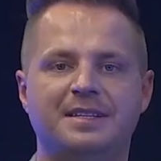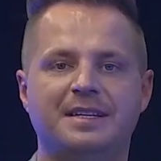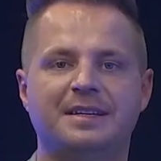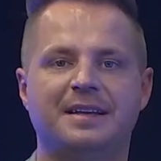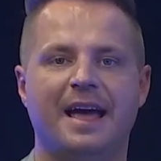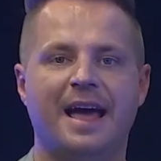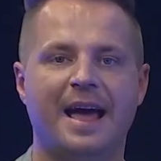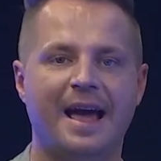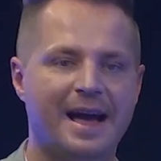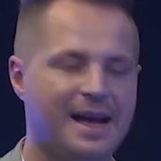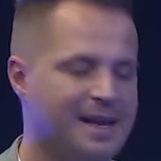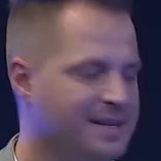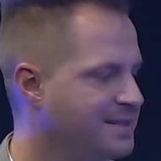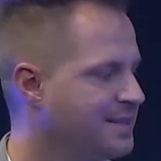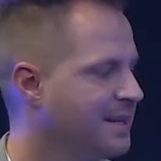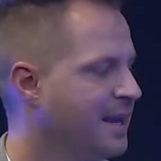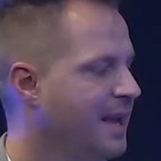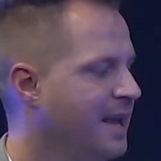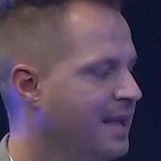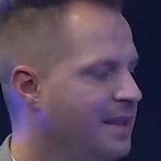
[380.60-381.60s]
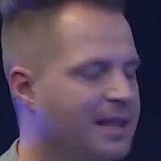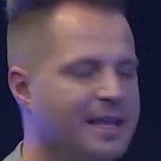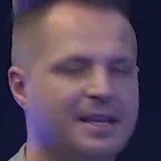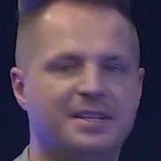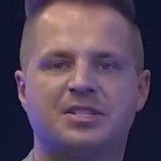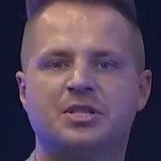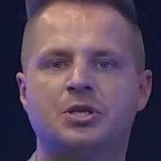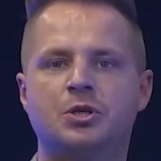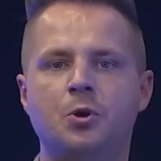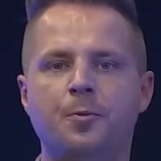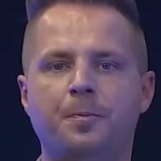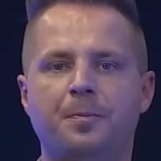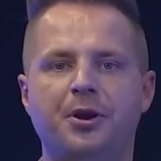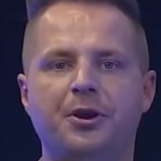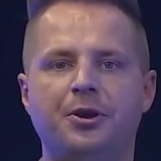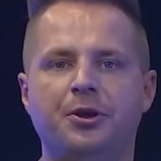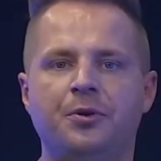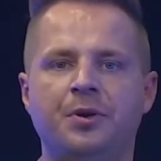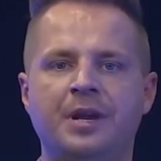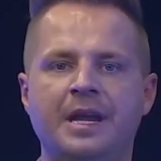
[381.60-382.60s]
it has like super
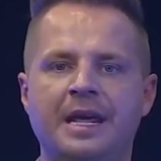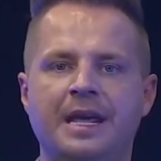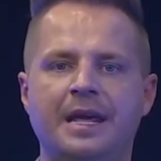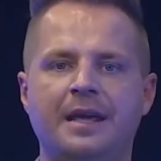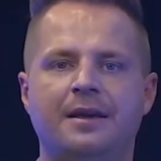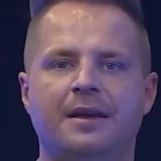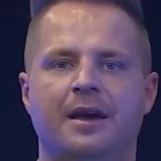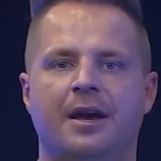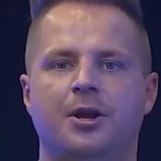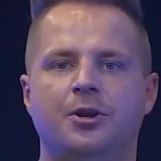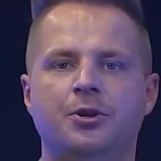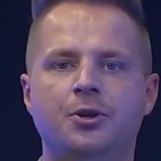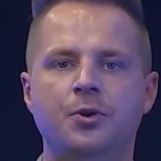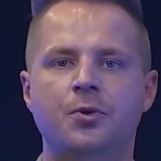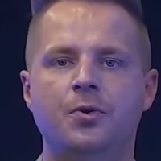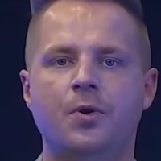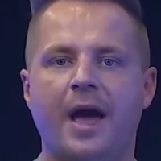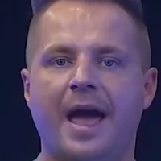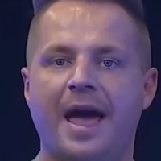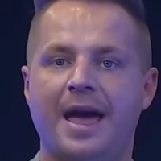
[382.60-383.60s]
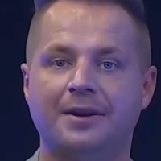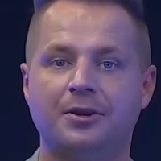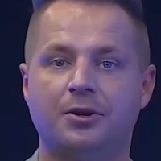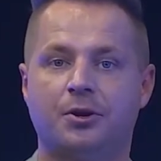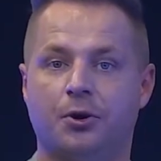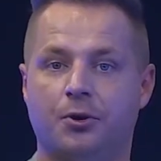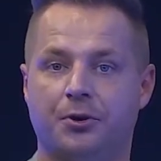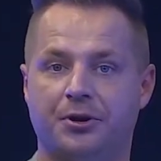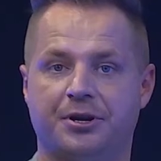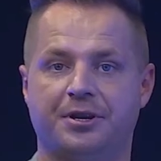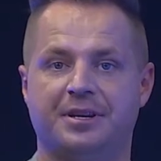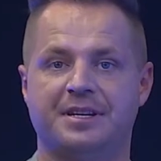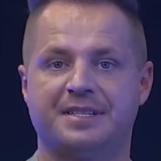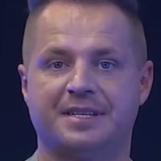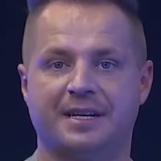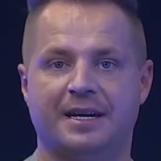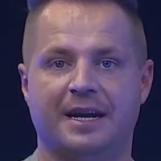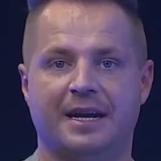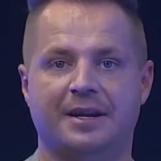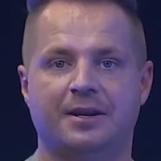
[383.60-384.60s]
unique new encoder
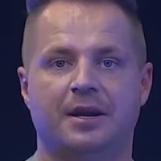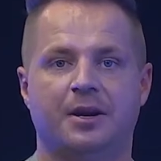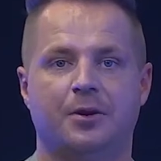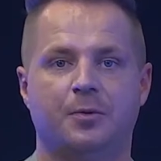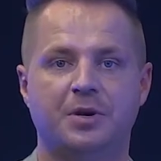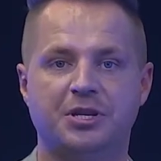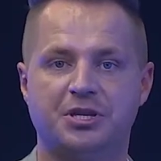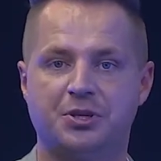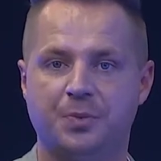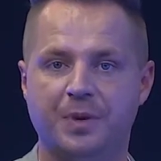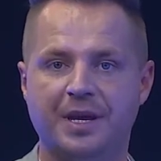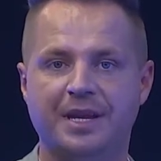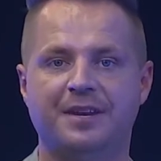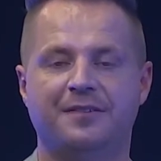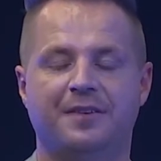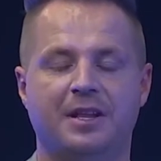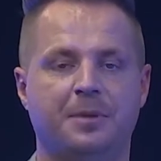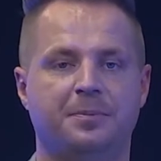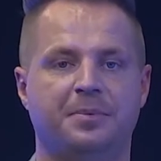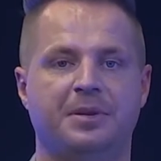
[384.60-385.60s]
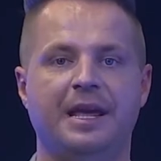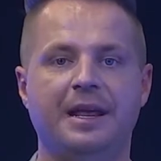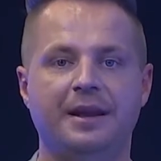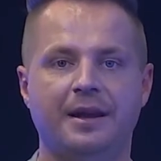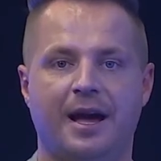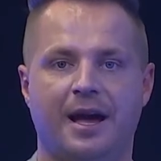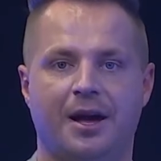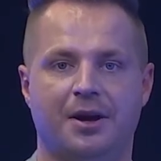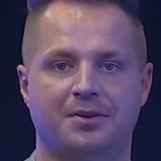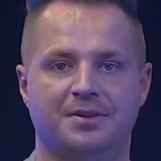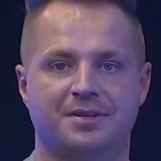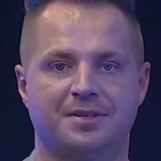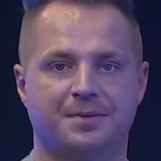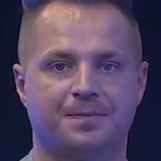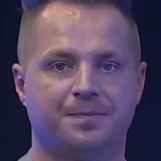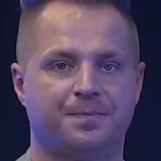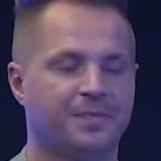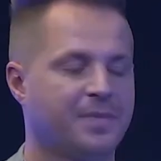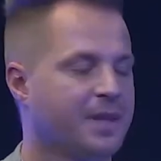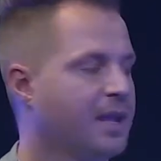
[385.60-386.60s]
design which we developed in-house.
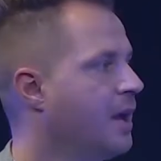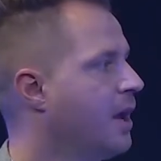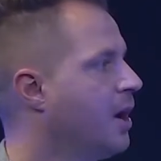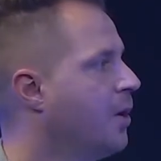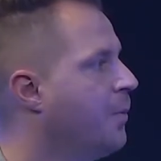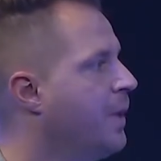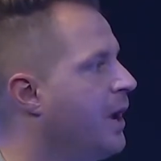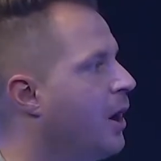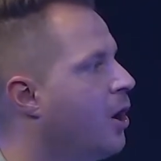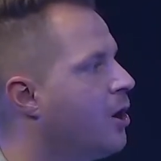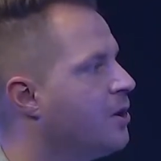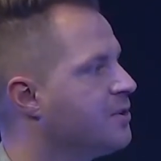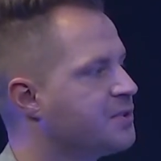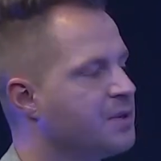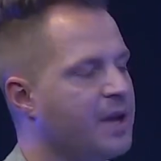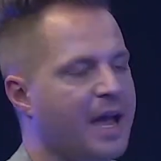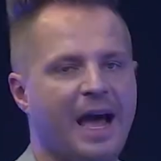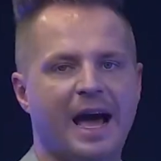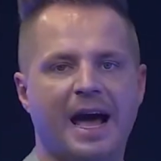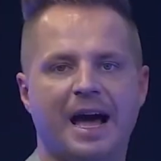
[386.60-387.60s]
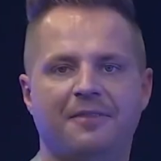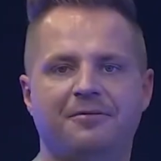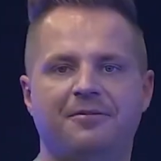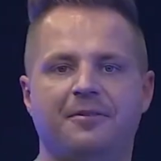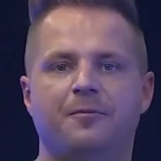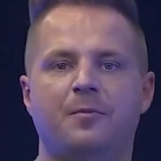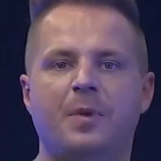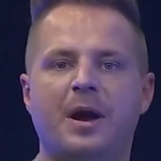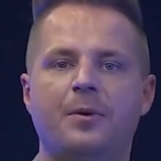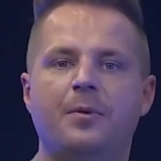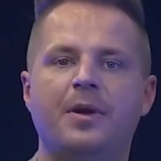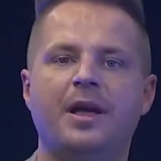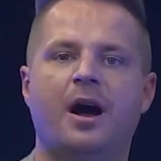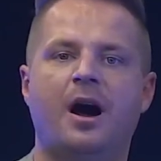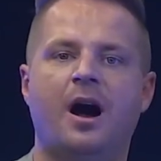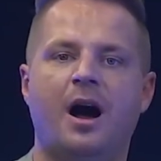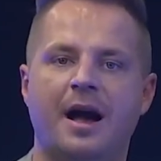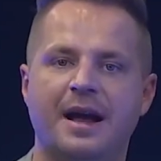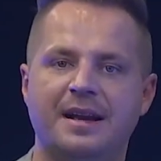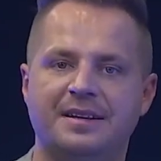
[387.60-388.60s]
We also have very
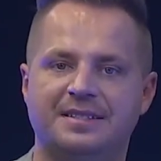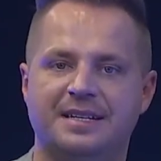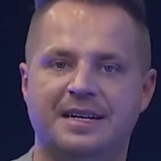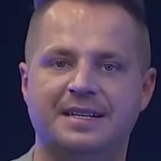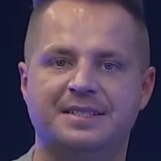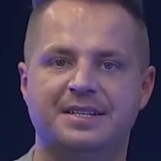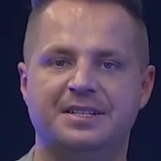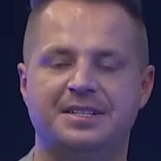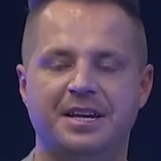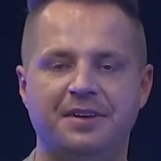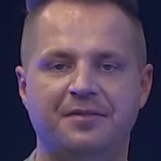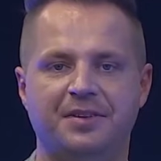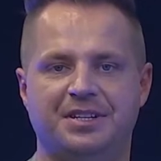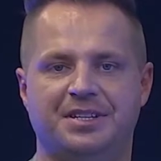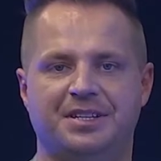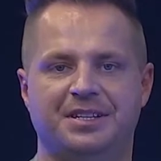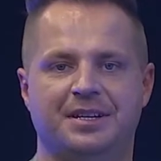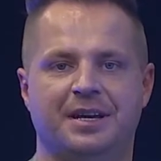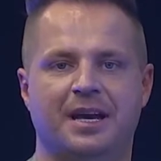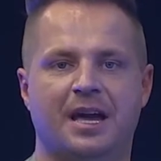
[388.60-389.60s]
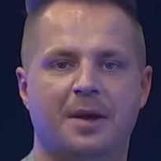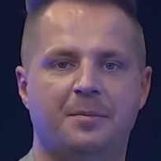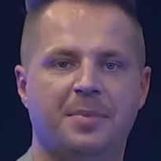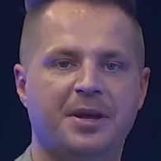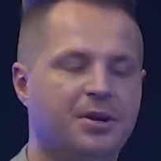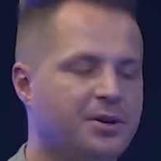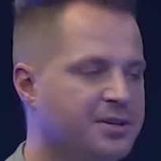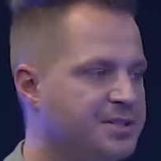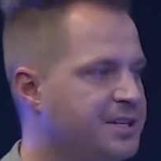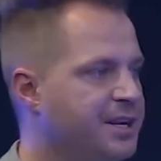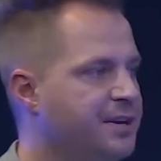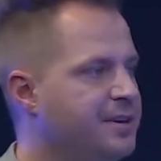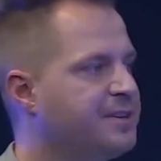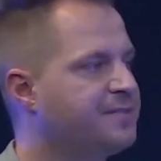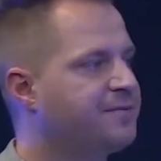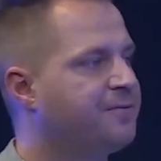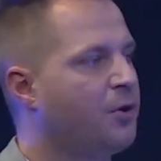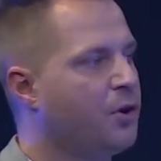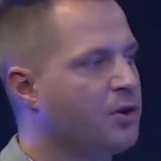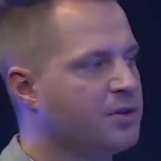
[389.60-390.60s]
high sensitivity because there is
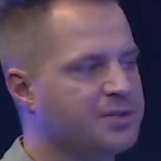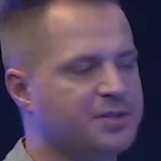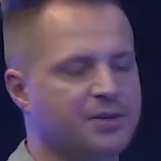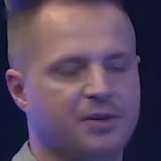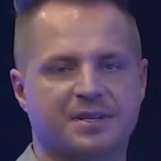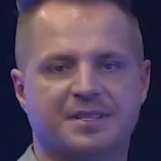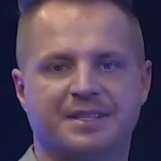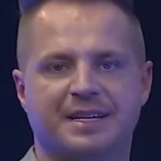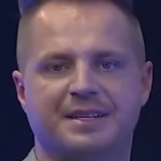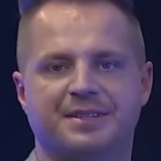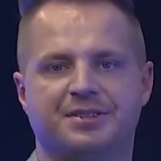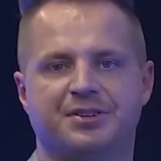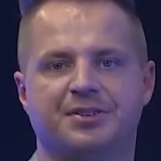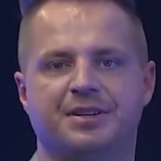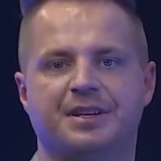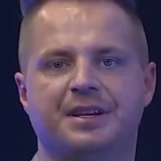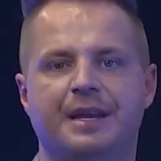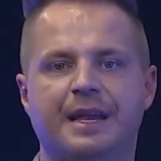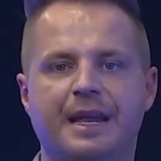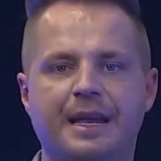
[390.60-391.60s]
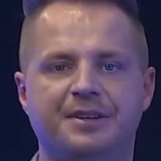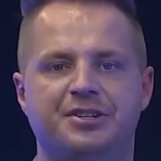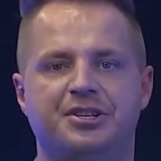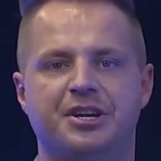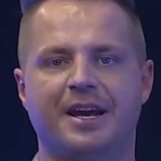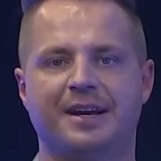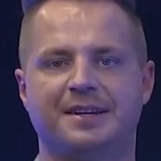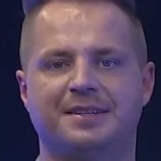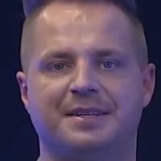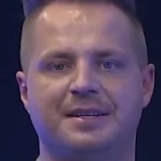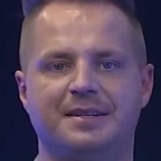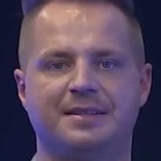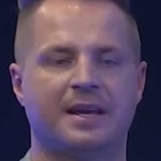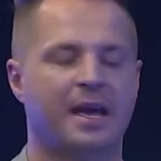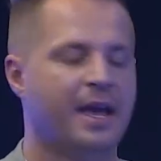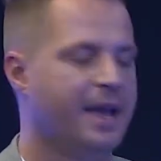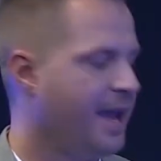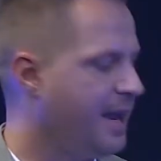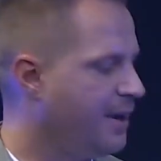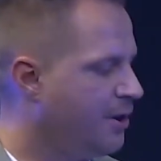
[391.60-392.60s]
4 torque sensors in each axis,
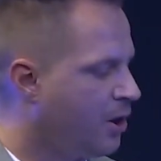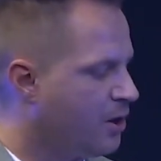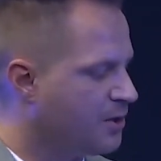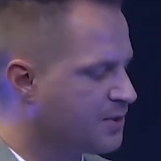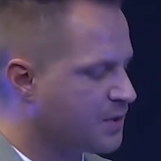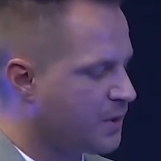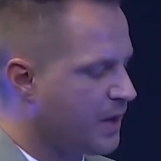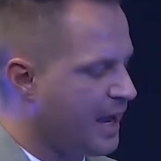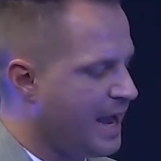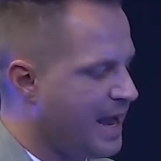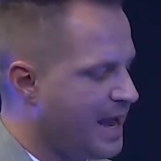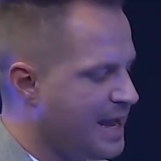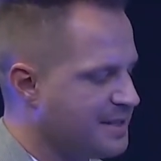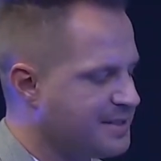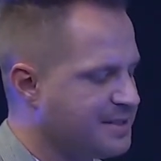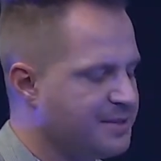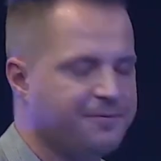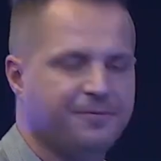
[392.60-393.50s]
and also has a